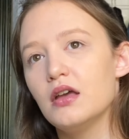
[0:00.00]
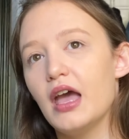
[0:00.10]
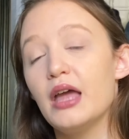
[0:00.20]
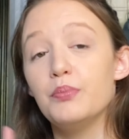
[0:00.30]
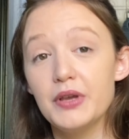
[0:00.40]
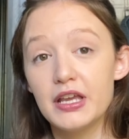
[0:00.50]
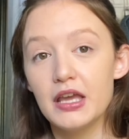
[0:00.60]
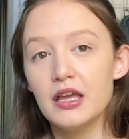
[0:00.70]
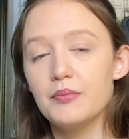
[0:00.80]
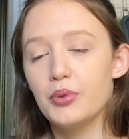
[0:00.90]
and Big
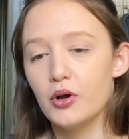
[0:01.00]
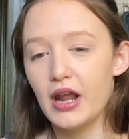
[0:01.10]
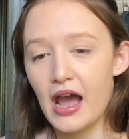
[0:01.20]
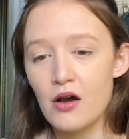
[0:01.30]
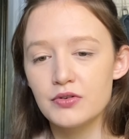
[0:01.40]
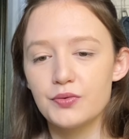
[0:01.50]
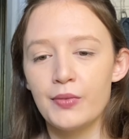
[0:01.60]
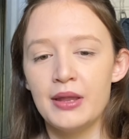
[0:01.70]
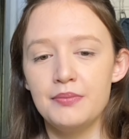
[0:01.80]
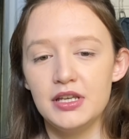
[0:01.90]
Hit put out when